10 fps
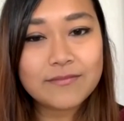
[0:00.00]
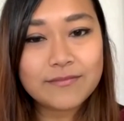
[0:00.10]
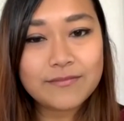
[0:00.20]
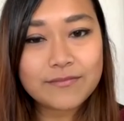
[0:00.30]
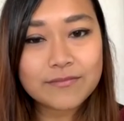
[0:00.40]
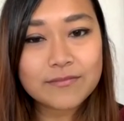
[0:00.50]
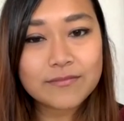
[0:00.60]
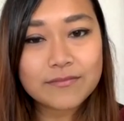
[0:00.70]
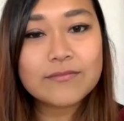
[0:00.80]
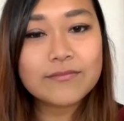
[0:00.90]

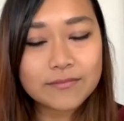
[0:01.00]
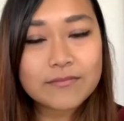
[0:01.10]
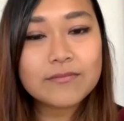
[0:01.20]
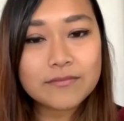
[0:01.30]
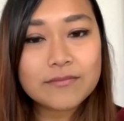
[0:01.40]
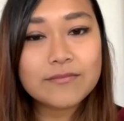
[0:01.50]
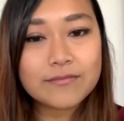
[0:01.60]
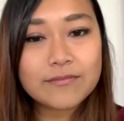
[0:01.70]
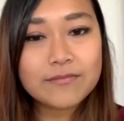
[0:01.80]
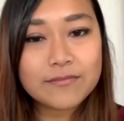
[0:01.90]

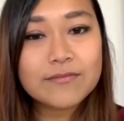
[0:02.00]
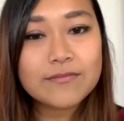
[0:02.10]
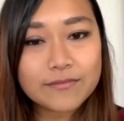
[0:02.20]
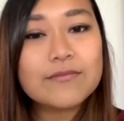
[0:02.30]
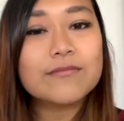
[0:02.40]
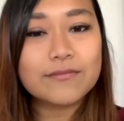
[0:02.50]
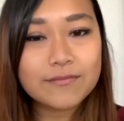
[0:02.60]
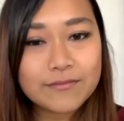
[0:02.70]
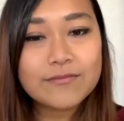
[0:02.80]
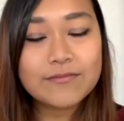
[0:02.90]

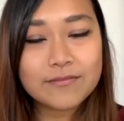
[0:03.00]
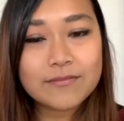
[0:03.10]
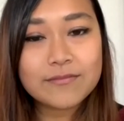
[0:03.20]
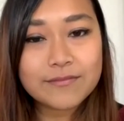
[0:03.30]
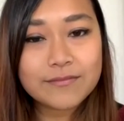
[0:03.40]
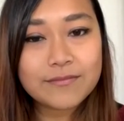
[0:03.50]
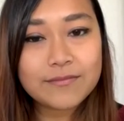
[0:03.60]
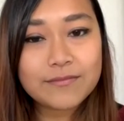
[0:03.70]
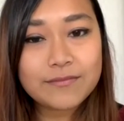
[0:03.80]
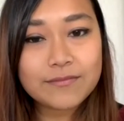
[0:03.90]

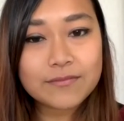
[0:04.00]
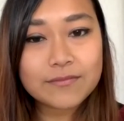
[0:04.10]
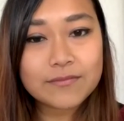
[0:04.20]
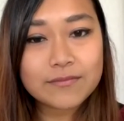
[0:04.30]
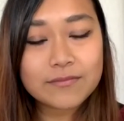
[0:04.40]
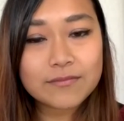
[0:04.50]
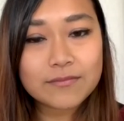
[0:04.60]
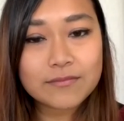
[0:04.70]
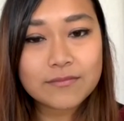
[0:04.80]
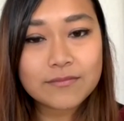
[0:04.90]

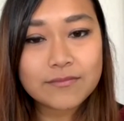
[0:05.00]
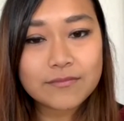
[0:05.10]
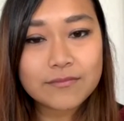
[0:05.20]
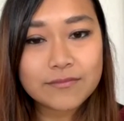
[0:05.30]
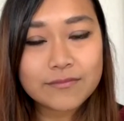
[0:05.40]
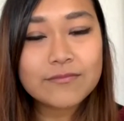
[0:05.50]
This person isn't speaking.